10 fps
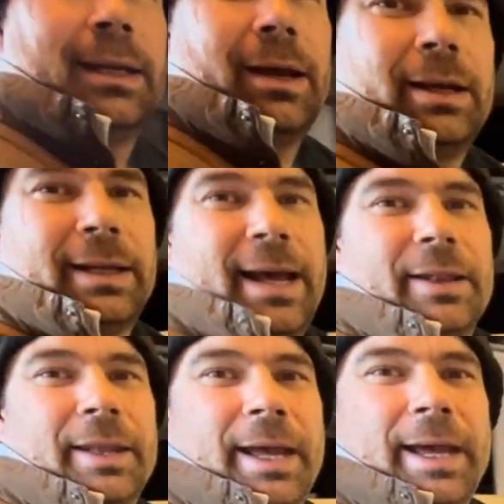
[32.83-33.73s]
going
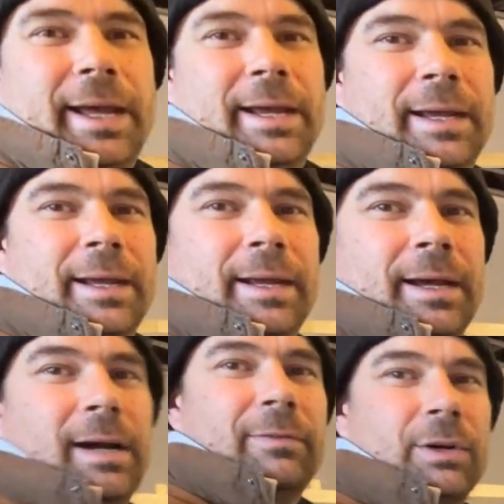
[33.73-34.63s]
down there,
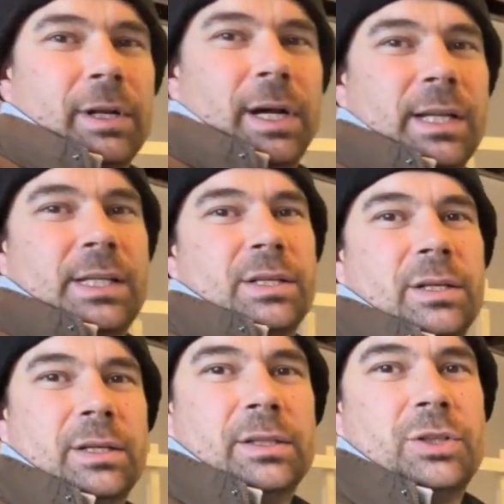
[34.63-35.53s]
I've got a nice
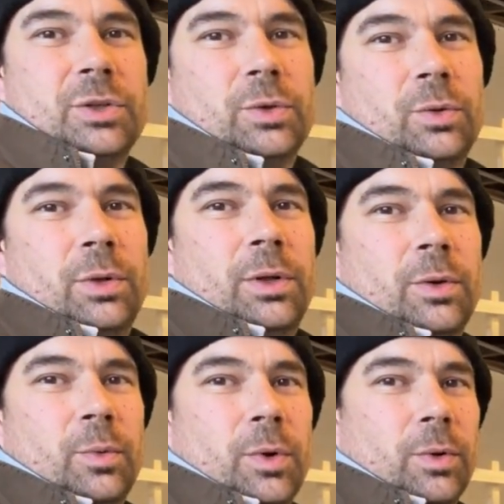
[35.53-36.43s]
tall
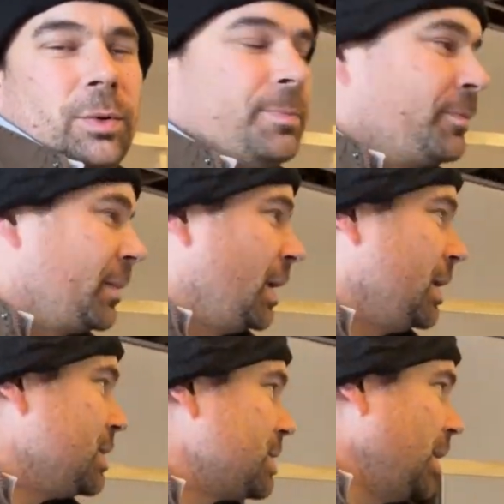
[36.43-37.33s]
wall.
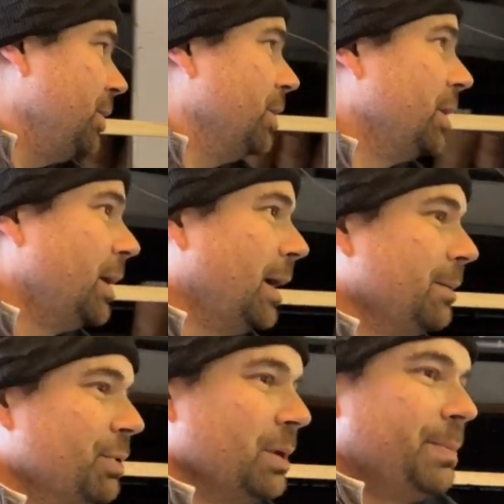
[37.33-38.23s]
So, uh,
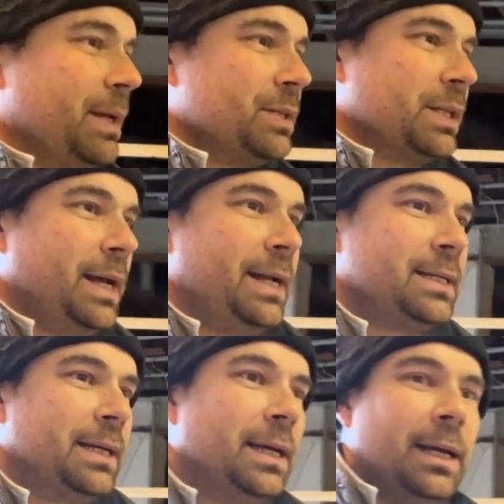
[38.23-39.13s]
pretty pleased with that.
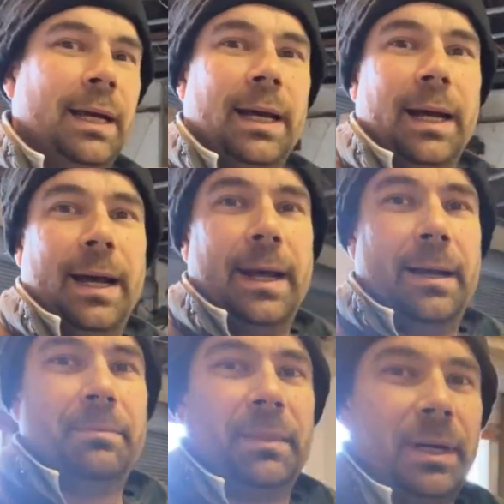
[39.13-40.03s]

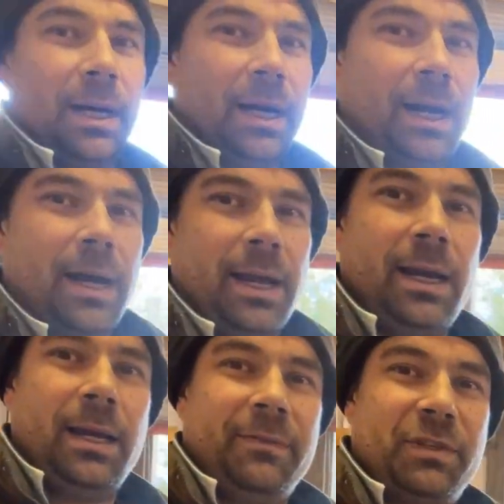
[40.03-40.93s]
Um, I
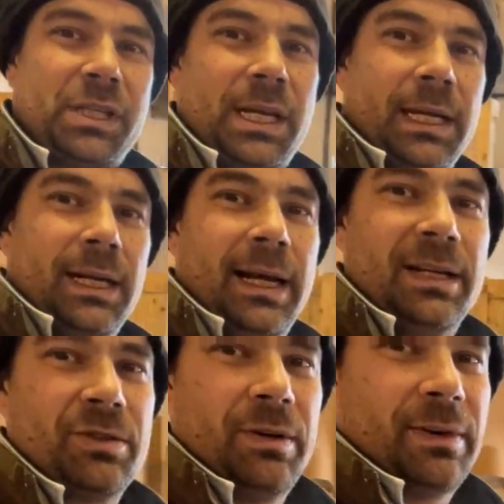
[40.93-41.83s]
have just taken the
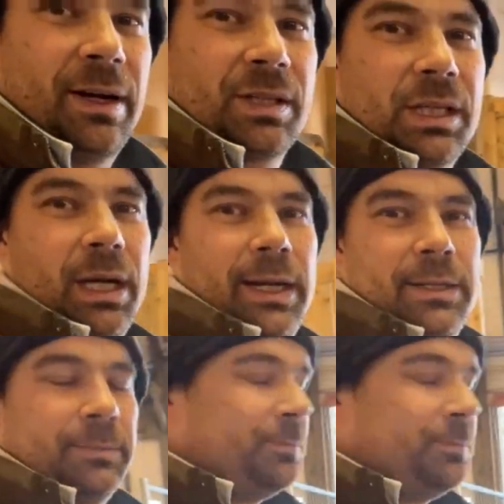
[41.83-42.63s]
Land Rover outside